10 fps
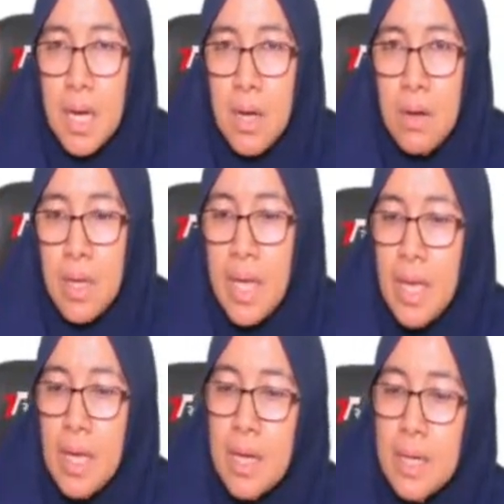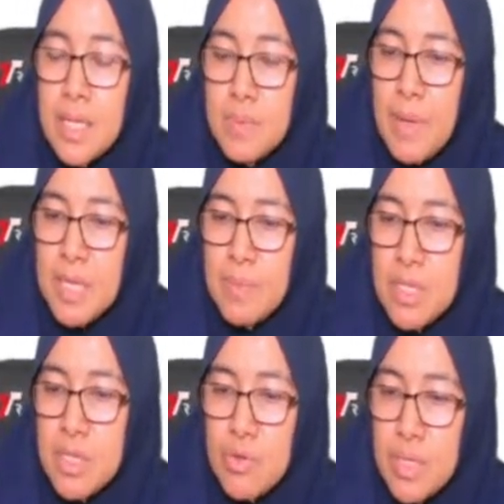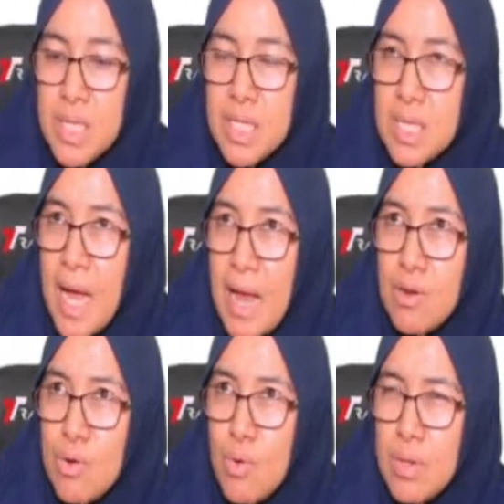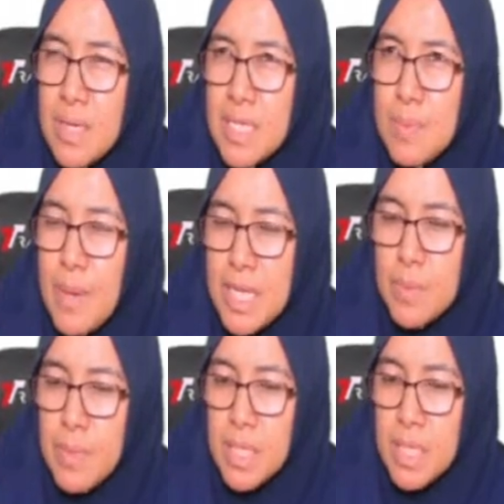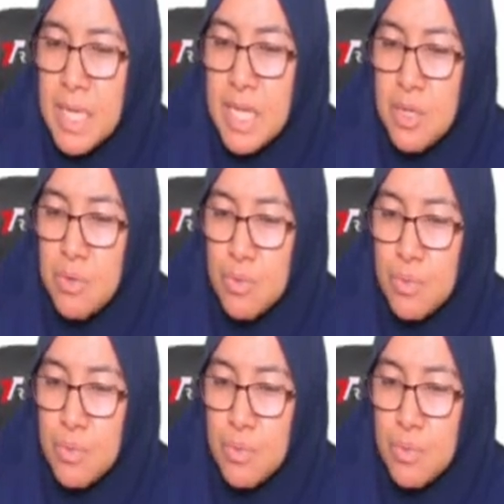Okay, displacement 0. This is unknown displacement, du.